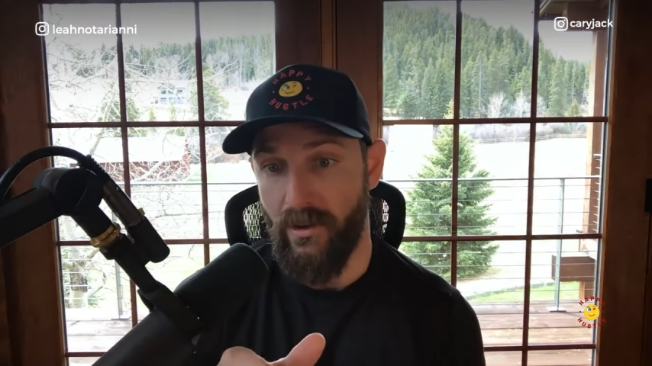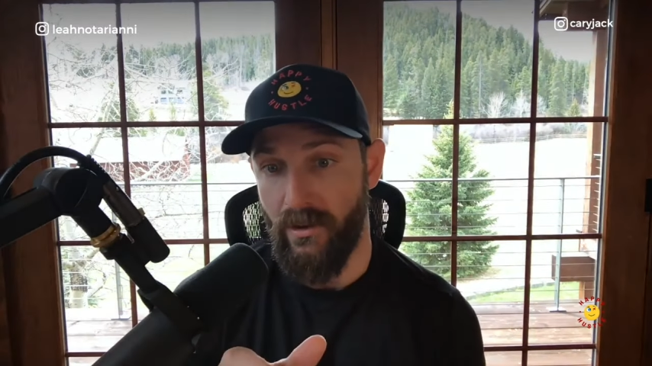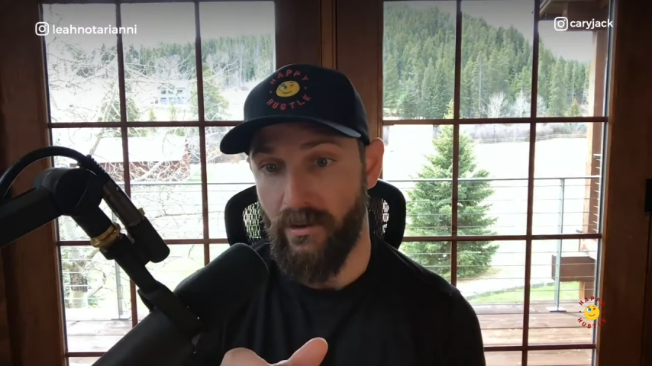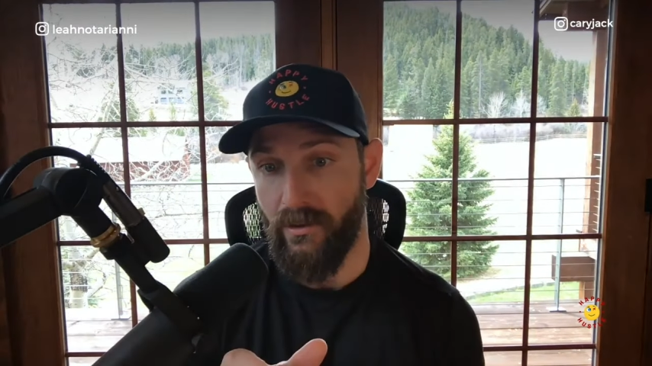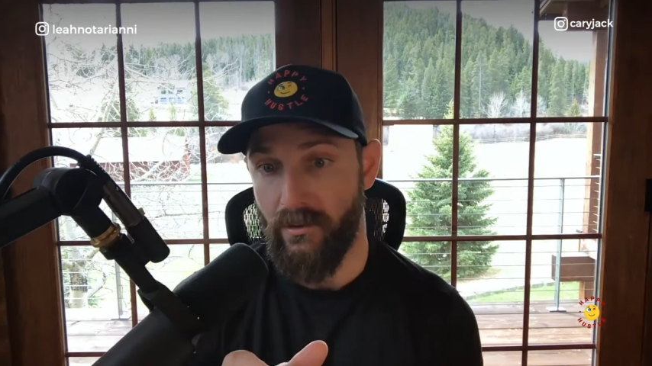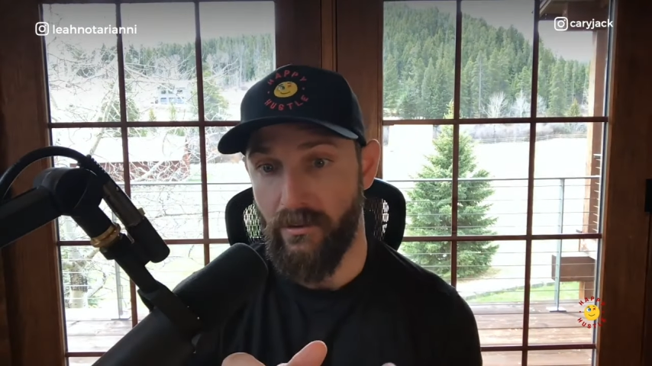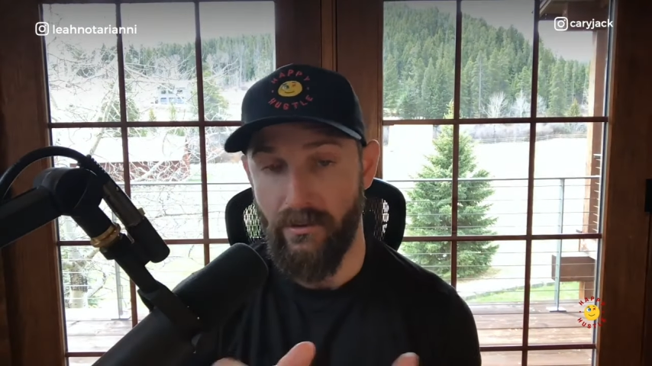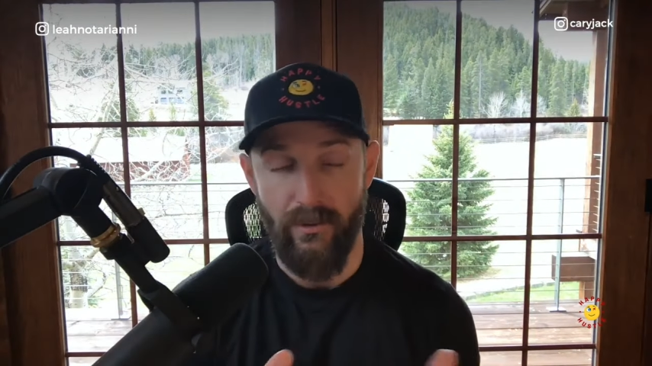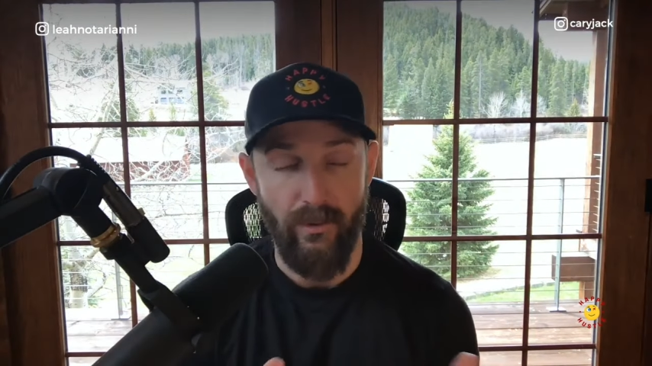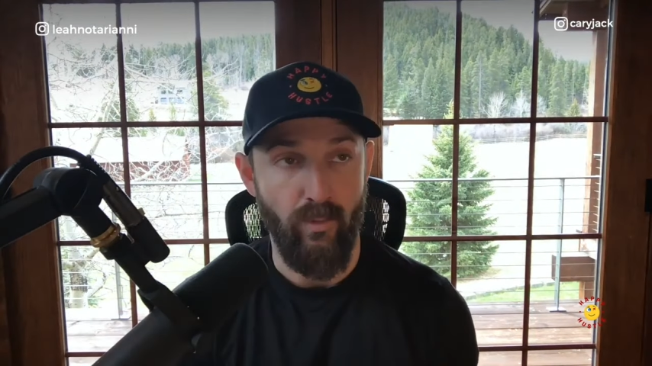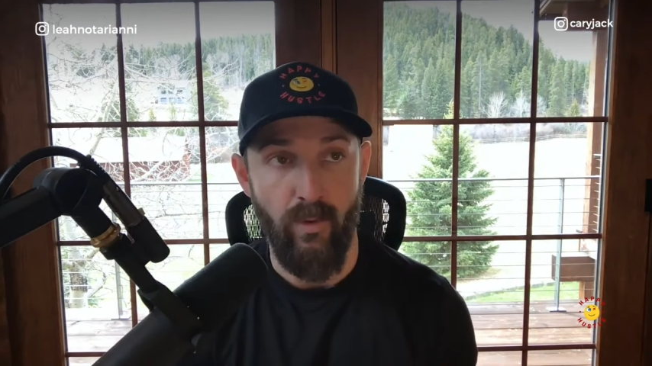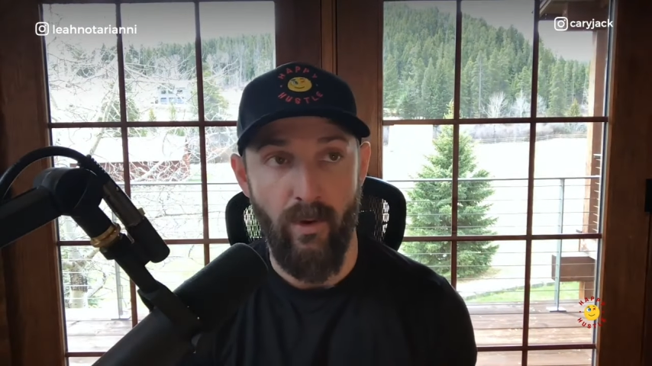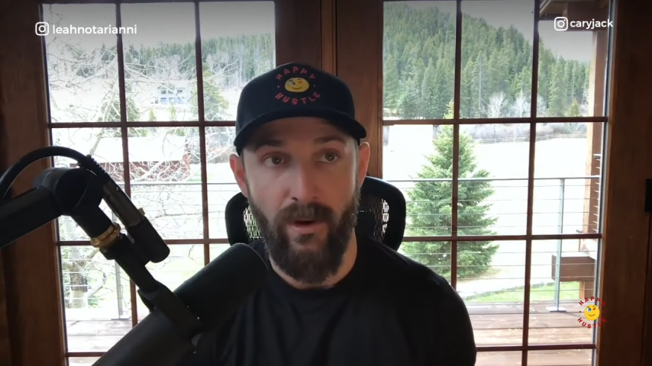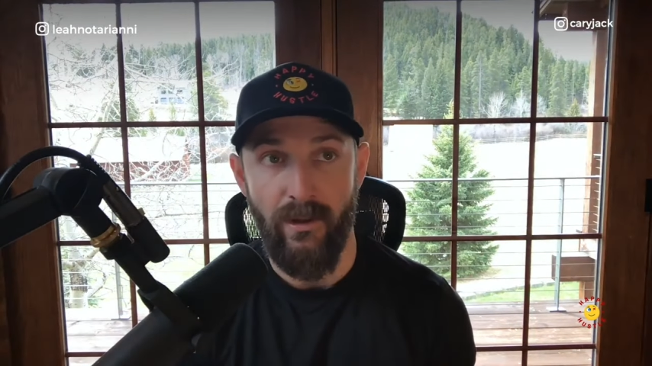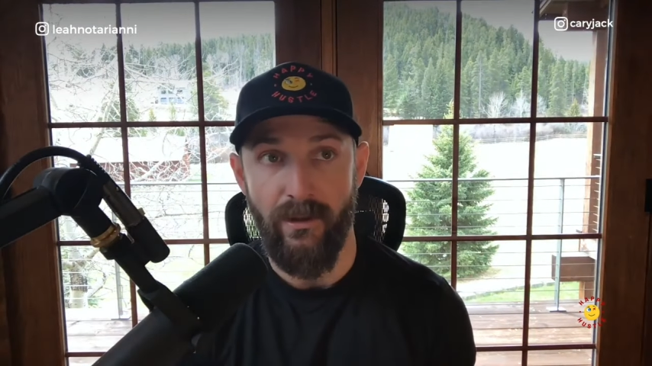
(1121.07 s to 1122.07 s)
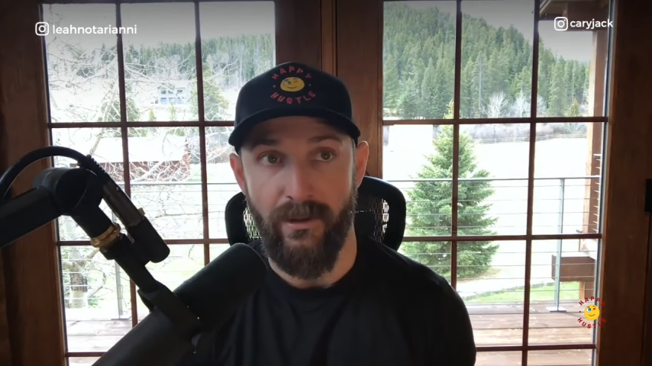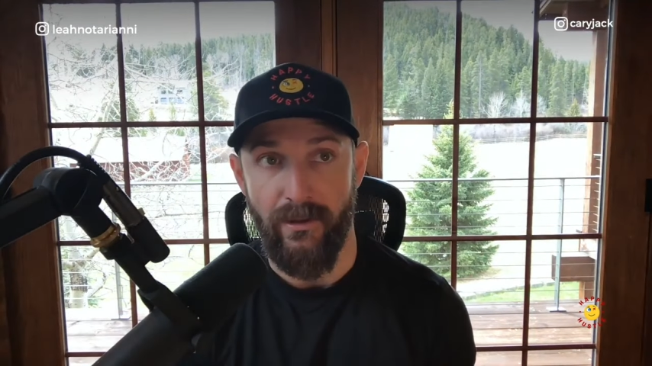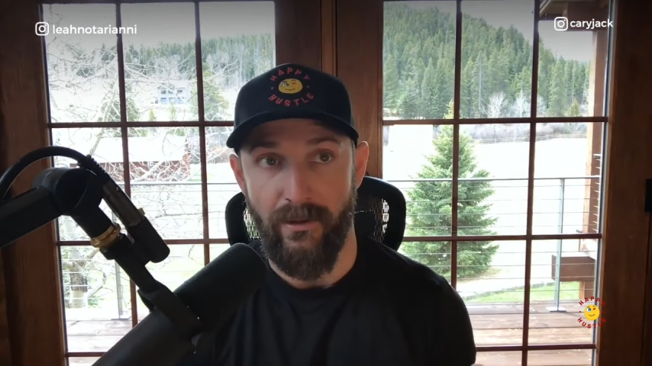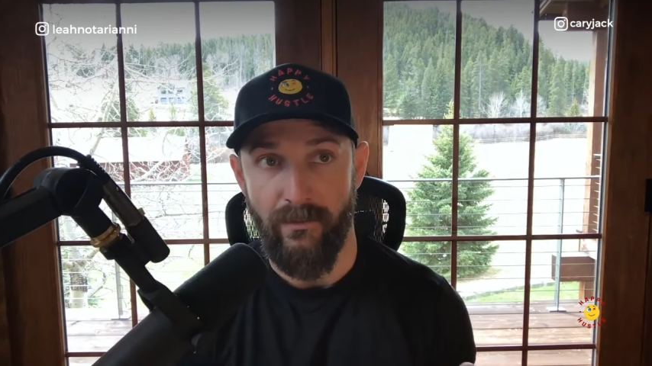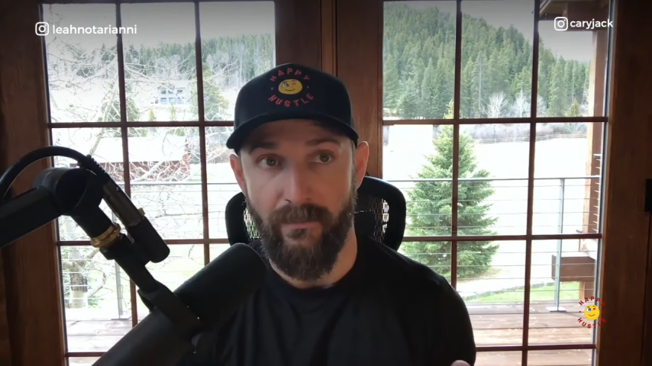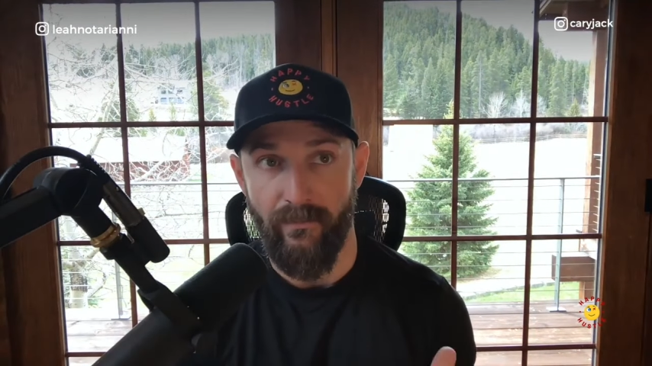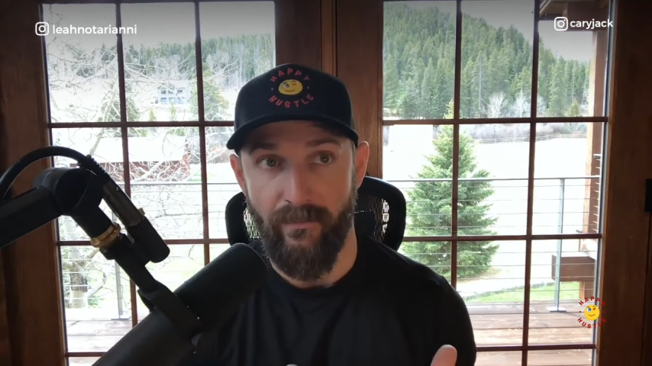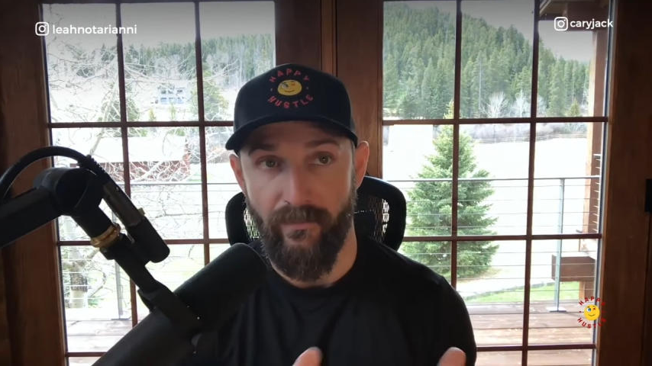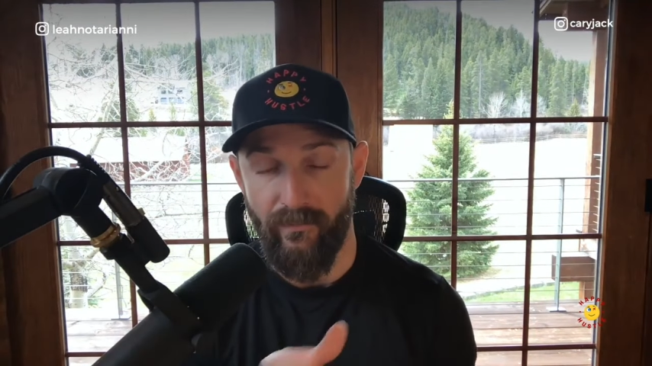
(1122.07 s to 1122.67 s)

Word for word: you can really